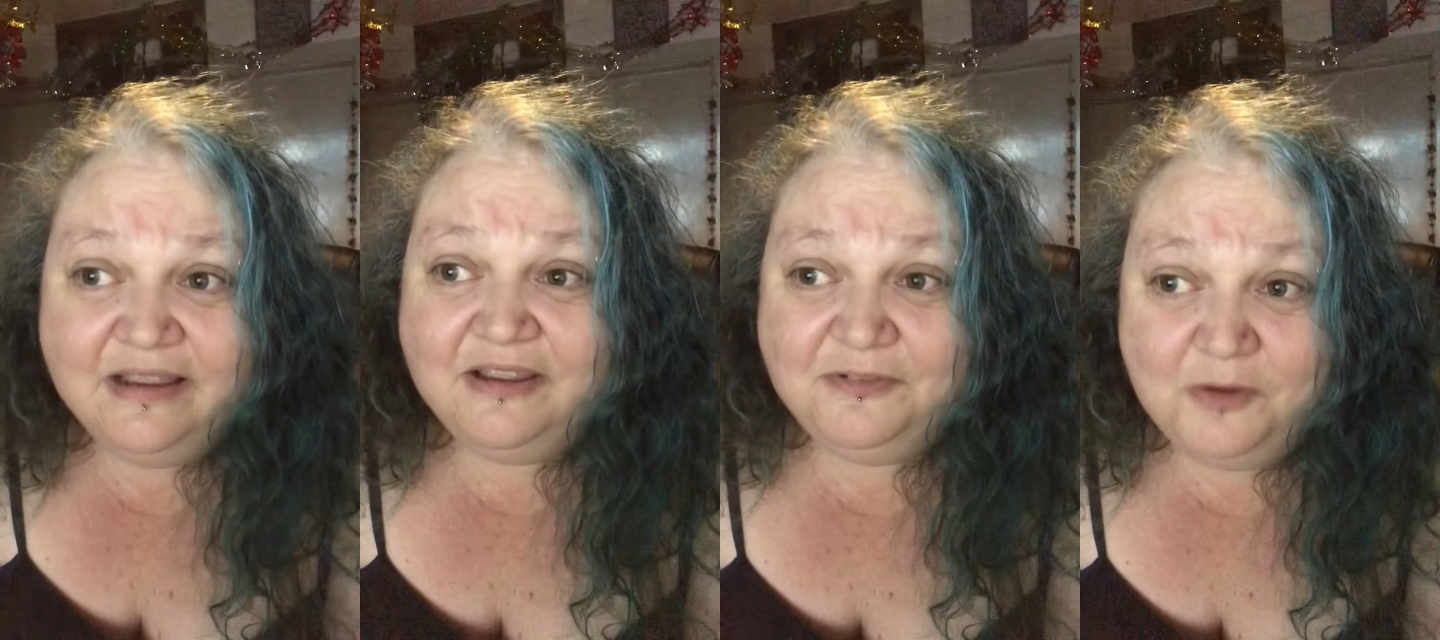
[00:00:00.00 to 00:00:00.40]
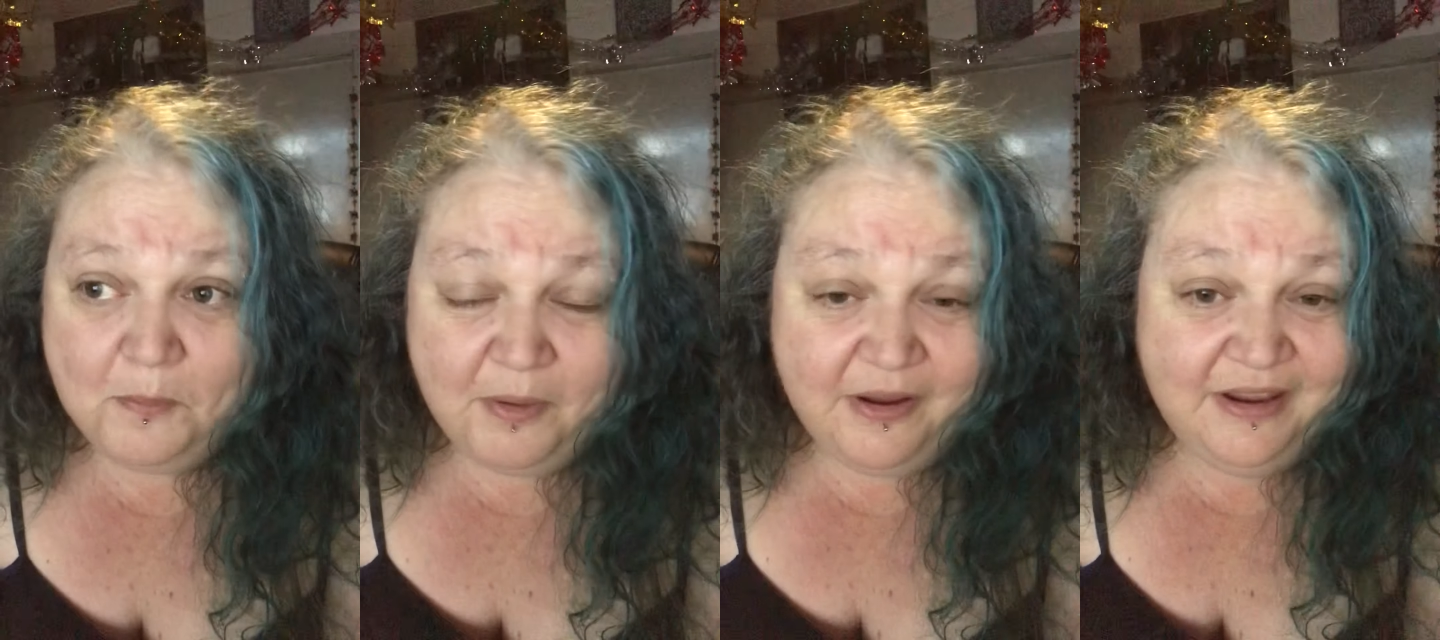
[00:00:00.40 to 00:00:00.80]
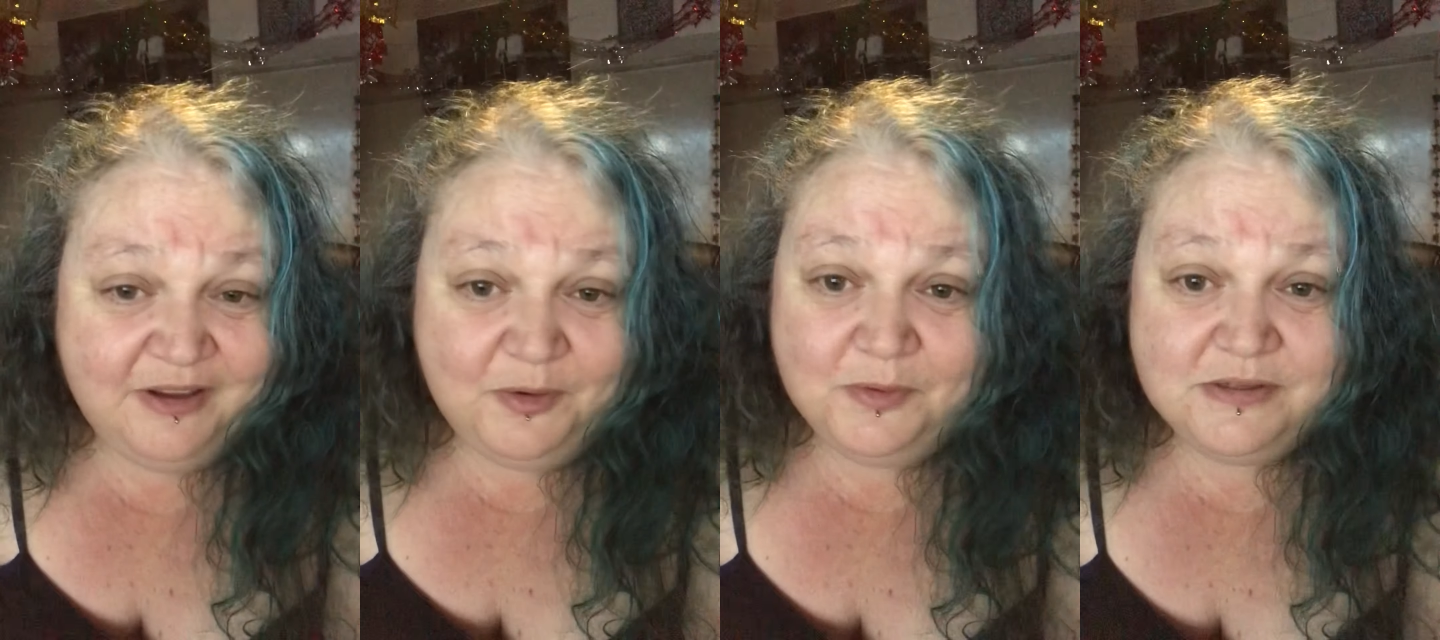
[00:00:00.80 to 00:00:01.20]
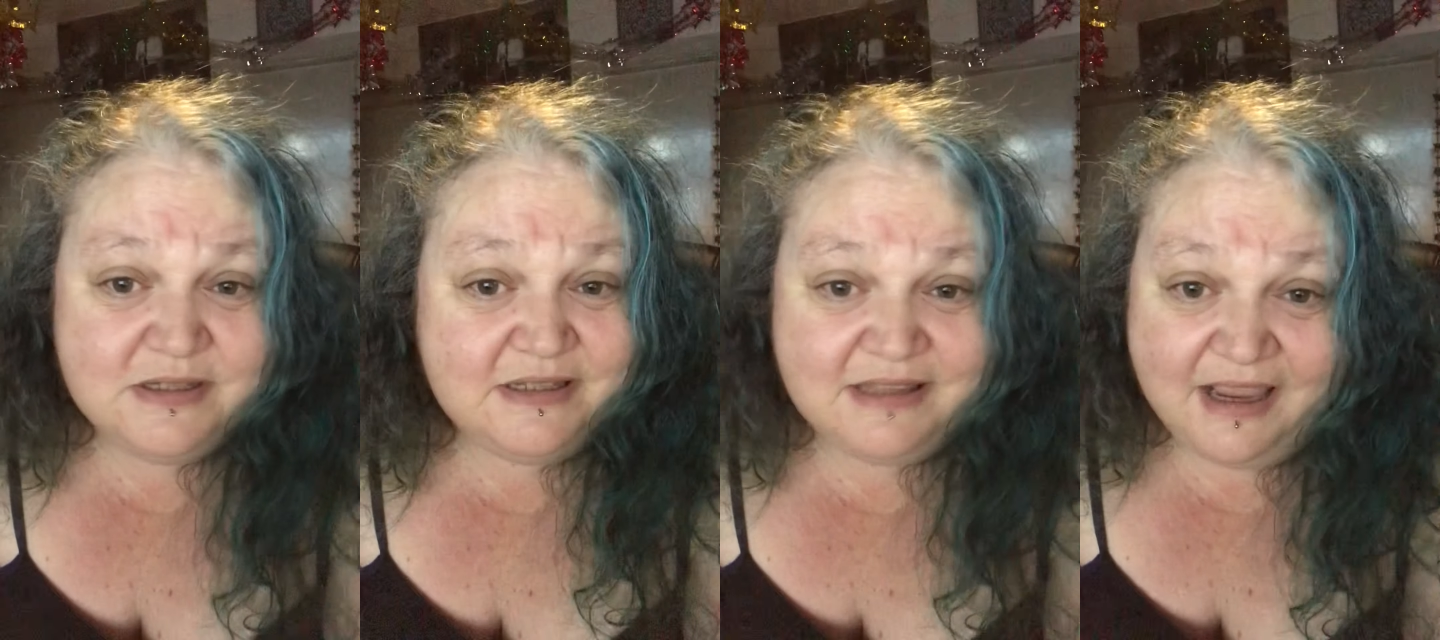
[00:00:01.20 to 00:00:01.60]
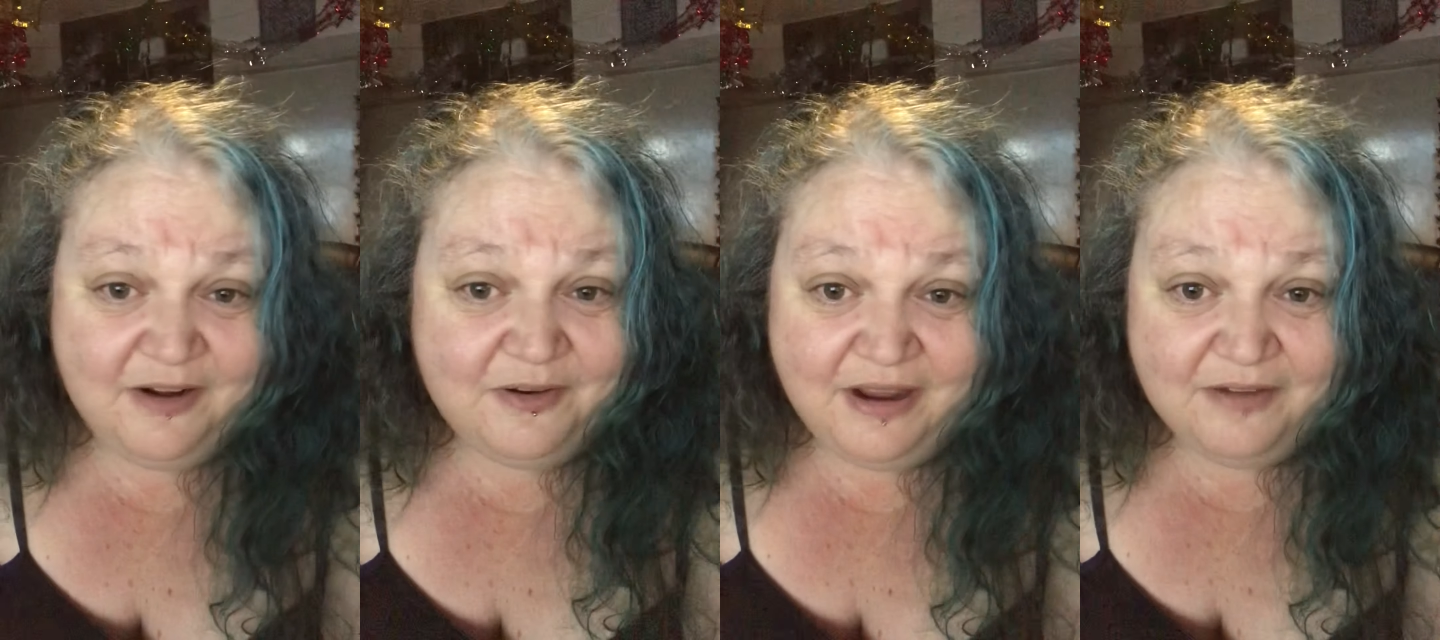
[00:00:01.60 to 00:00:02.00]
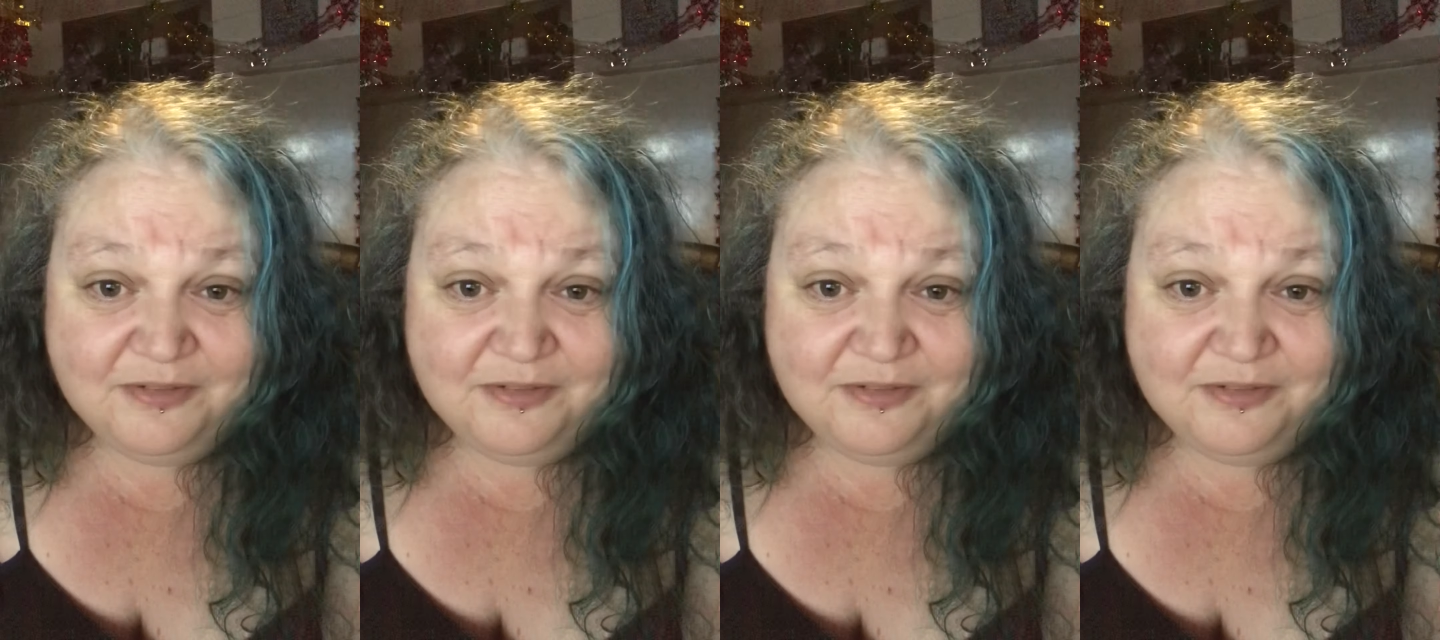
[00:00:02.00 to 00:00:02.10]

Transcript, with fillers: If you're buying goods, they don't have